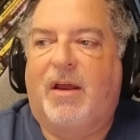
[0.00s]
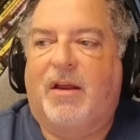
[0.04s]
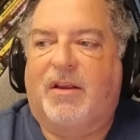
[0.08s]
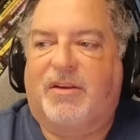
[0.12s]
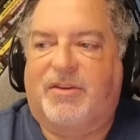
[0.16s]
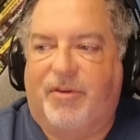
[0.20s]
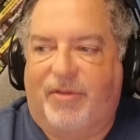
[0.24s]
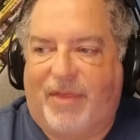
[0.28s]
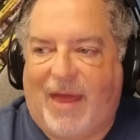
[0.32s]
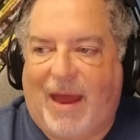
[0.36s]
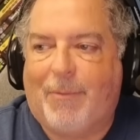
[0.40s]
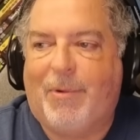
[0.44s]

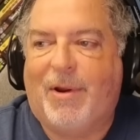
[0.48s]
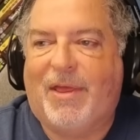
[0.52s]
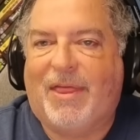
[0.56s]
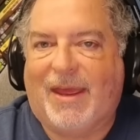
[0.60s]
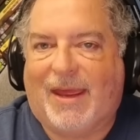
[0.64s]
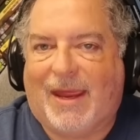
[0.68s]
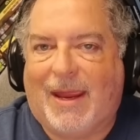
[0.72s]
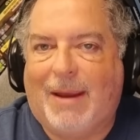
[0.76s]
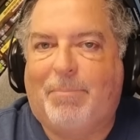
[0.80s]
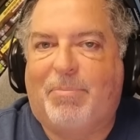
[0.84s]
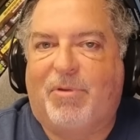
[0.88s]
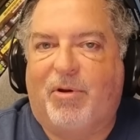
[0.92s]
So that way they
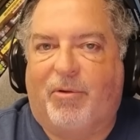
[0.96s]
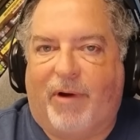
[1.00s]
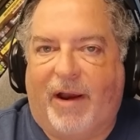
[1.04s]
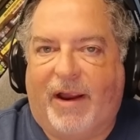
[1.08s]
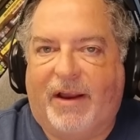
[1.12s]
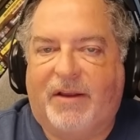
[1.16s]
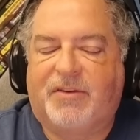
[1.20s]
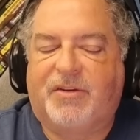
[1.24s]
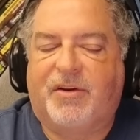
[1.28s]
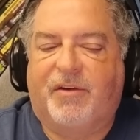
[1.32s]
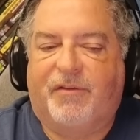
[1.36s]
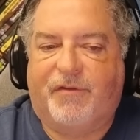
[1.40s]
keep the
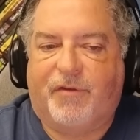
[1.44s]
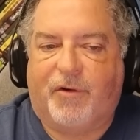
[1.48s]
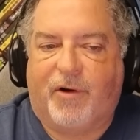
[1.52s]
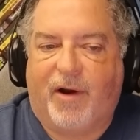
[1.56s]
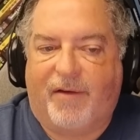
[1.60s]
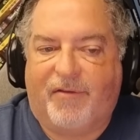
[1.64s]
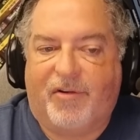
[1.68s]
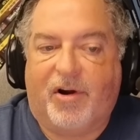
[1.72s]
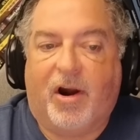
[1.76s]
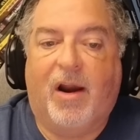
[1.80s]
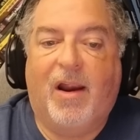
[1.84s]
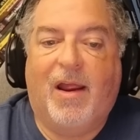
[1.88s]
rights
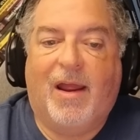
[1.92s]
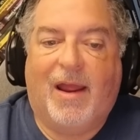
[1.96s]
forever.